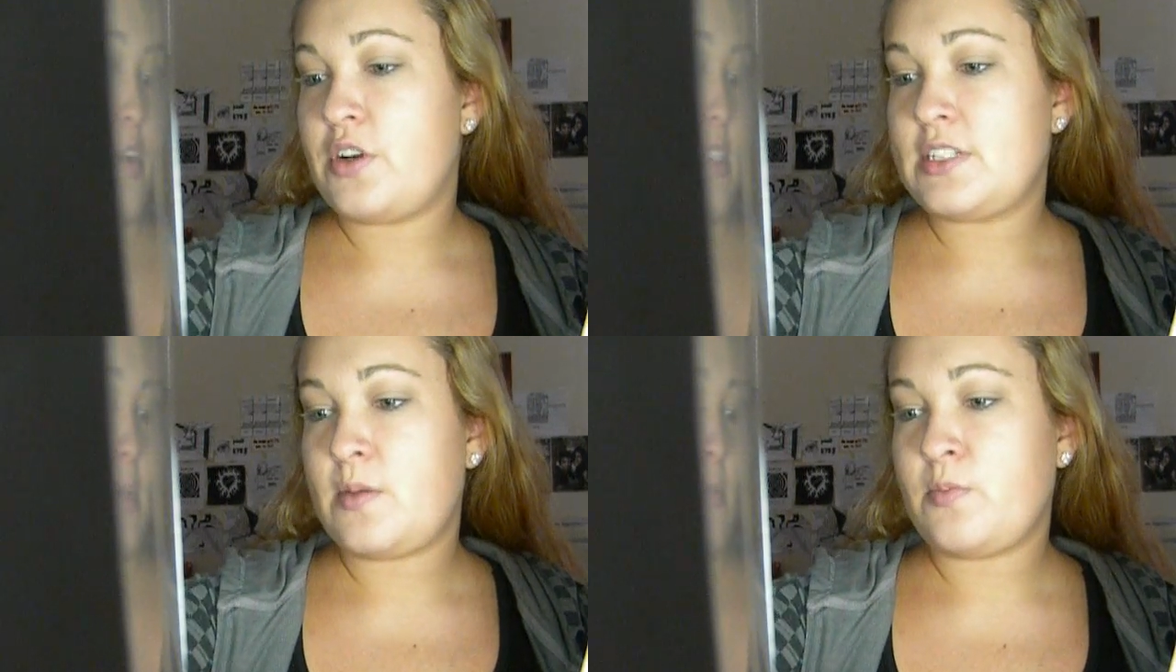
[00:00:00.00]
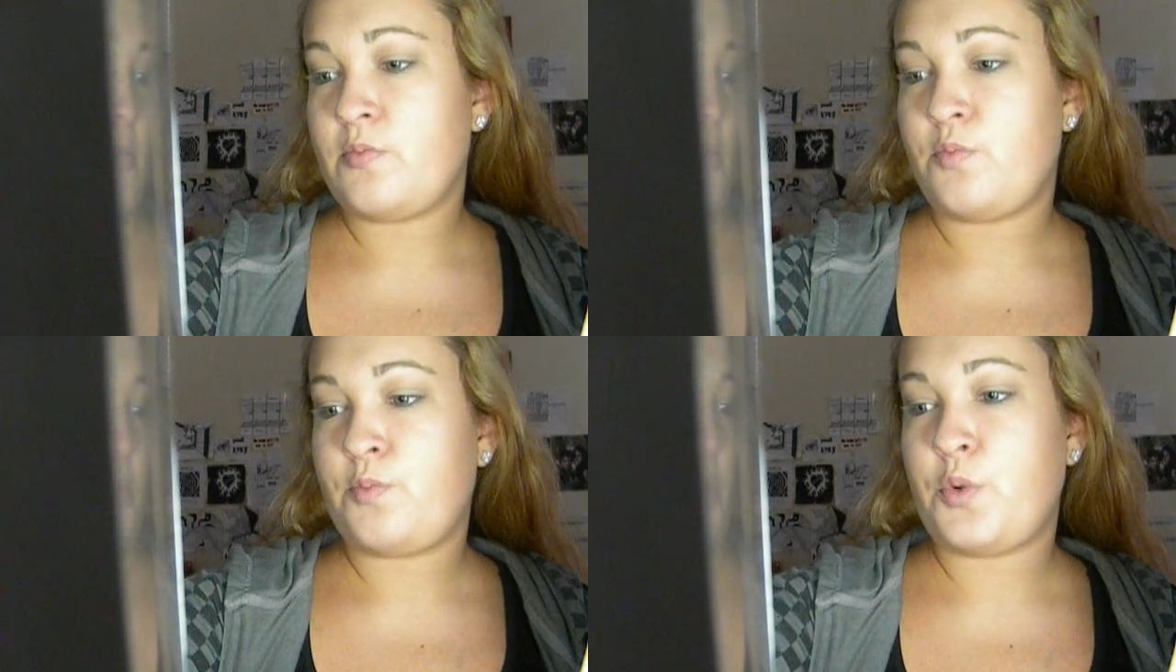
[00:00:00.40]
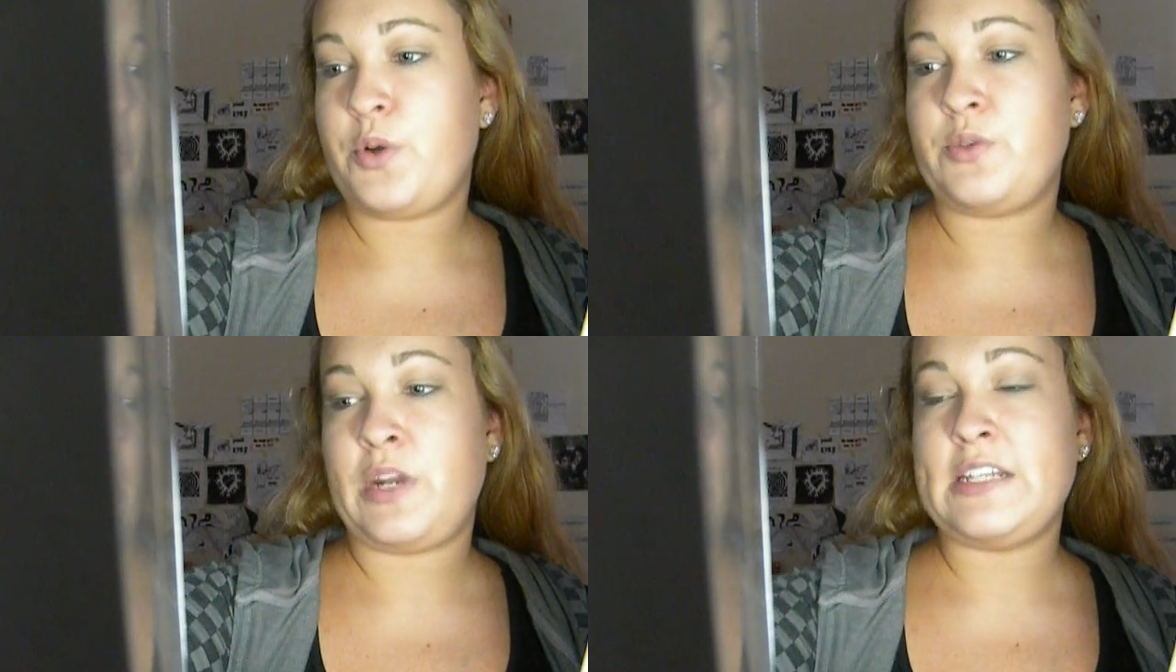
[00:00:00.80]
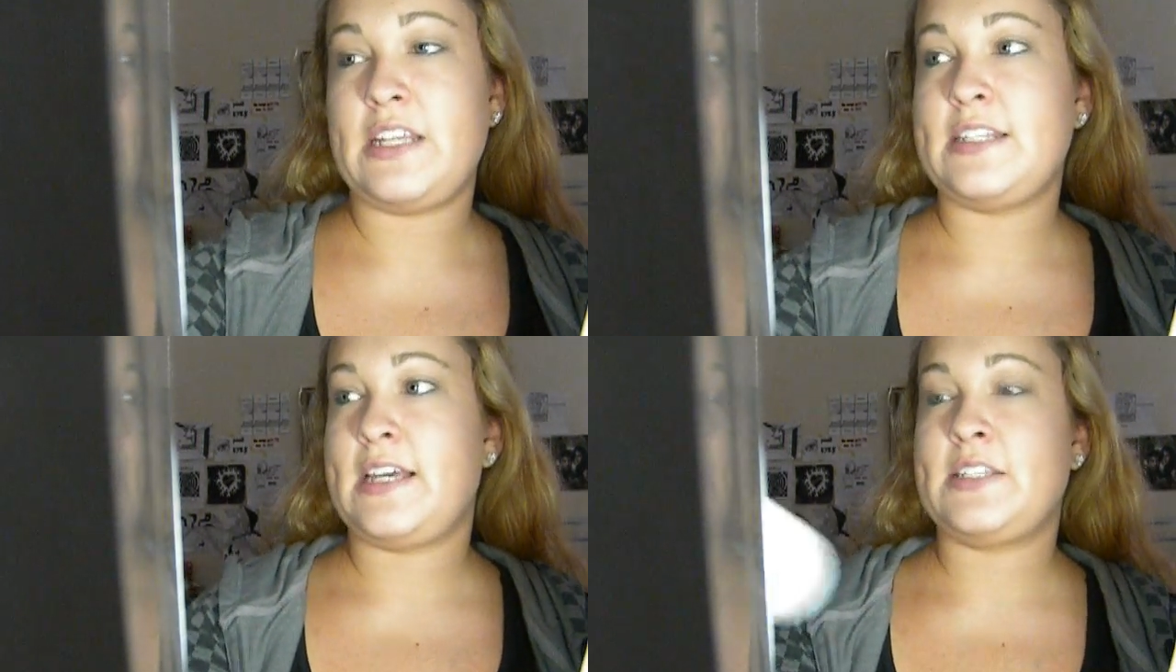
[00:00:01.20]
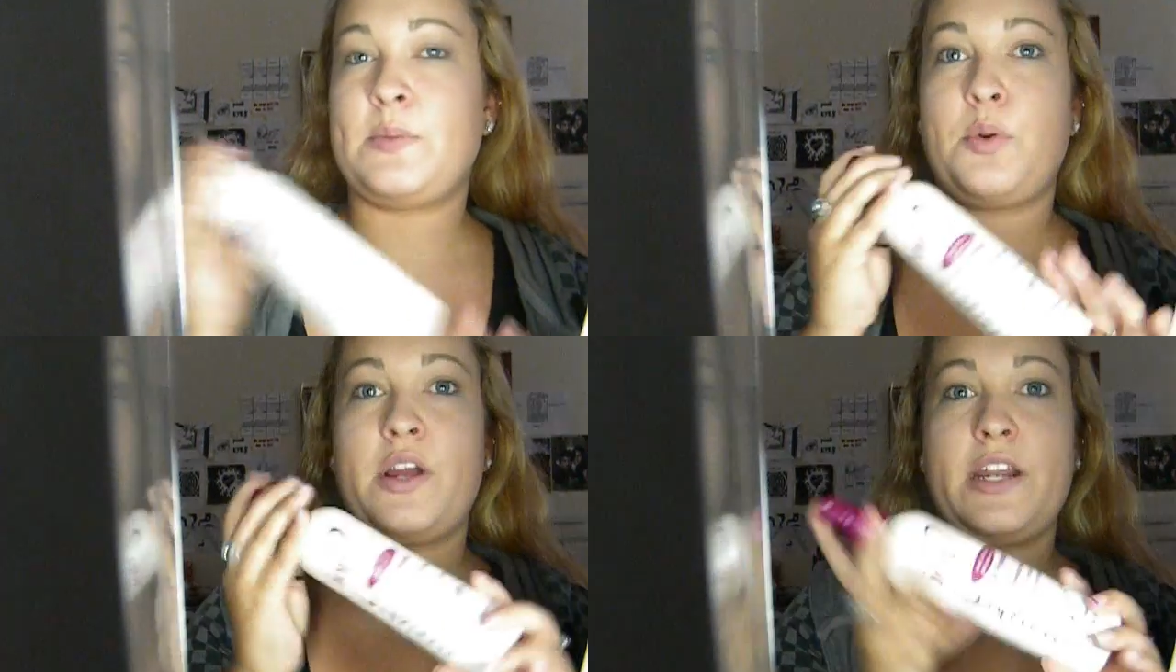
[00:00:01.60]
First what I did is
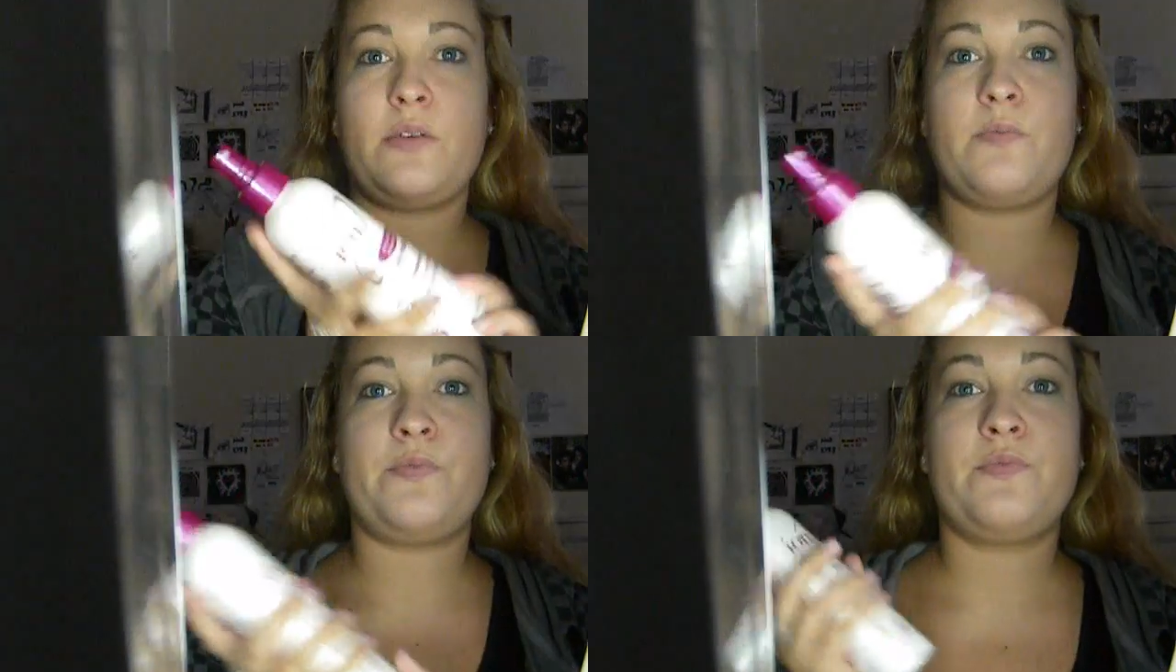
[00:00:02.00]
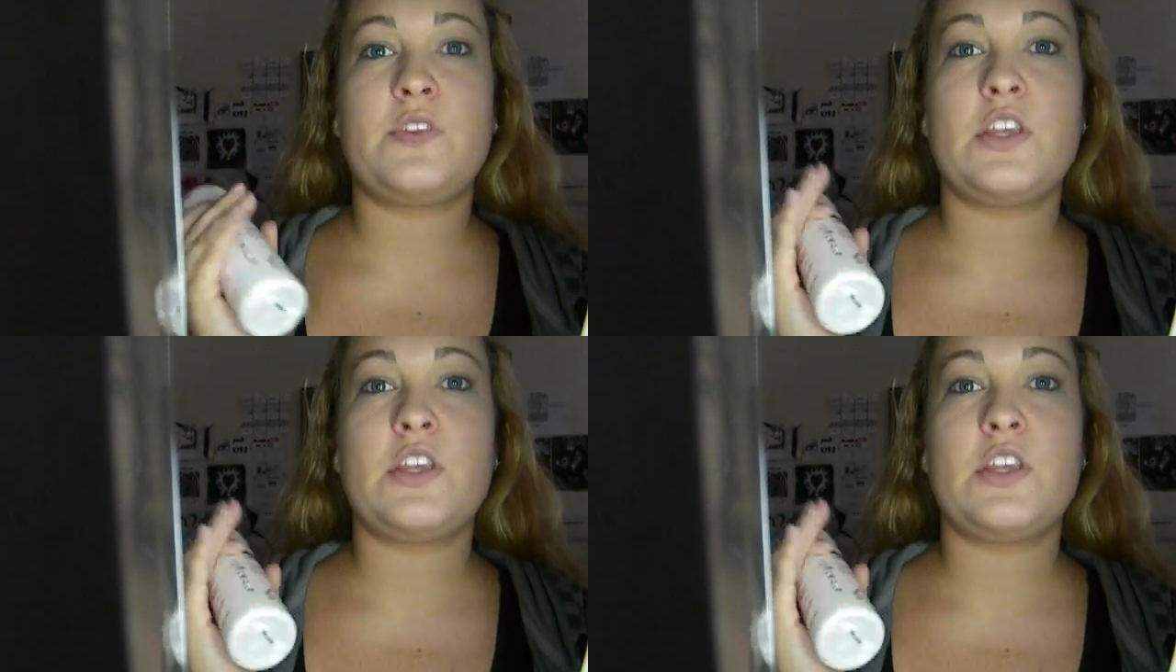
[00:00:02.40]
I sprayed it